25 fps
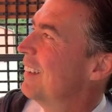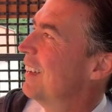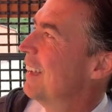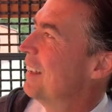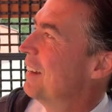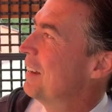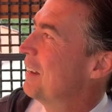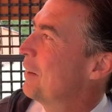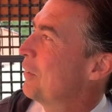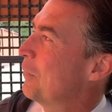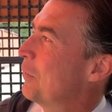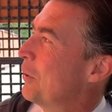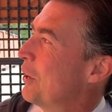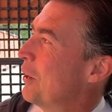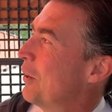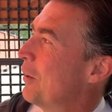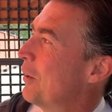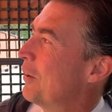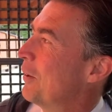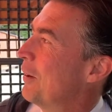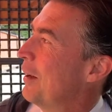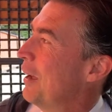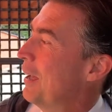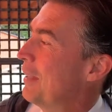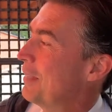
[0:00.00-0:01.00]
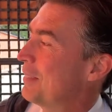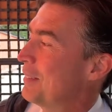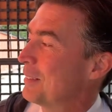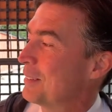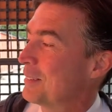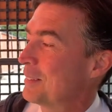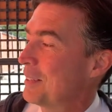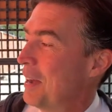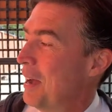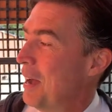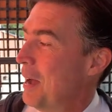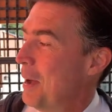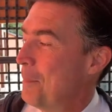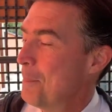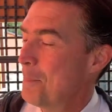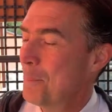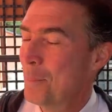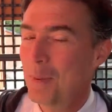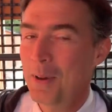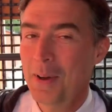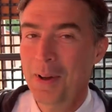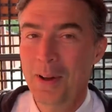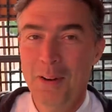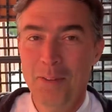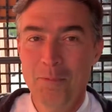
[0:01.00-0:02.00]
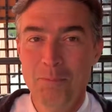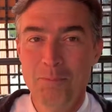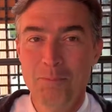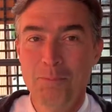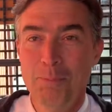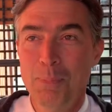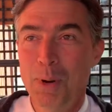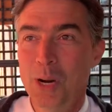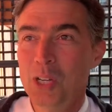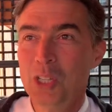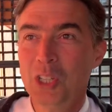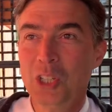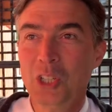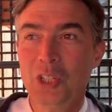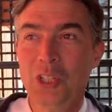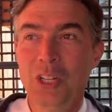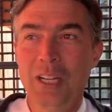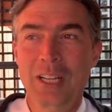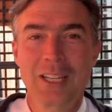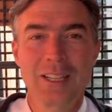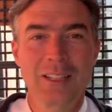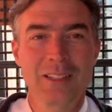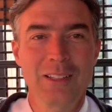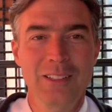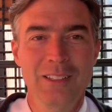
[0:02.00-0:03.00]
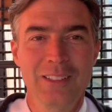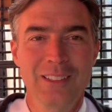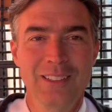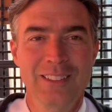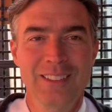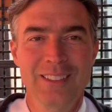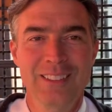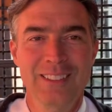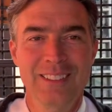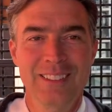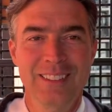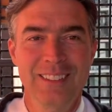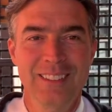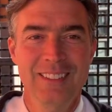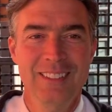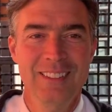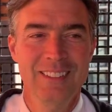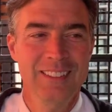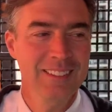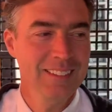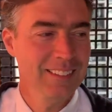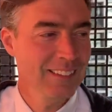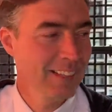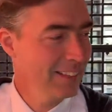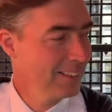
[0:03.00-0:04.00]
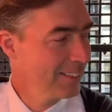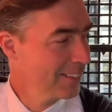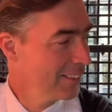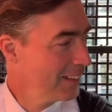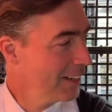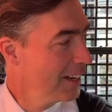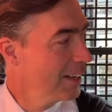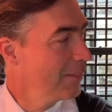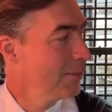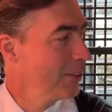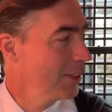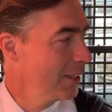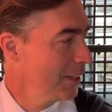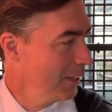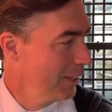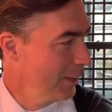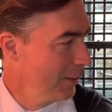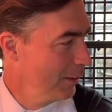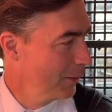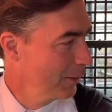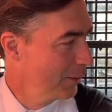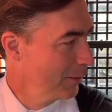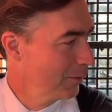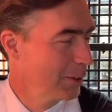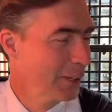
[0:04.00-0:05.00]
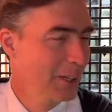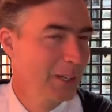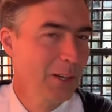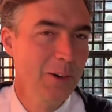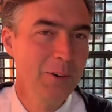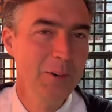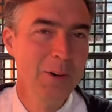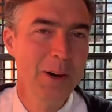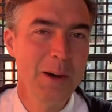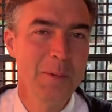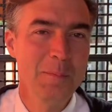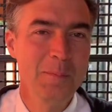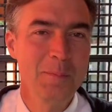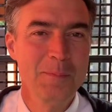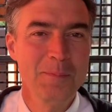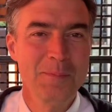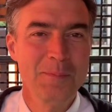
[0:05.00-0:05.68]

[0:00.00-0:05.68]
And here we are at the top of Bunker Hill. That's the name of the hill that we go up.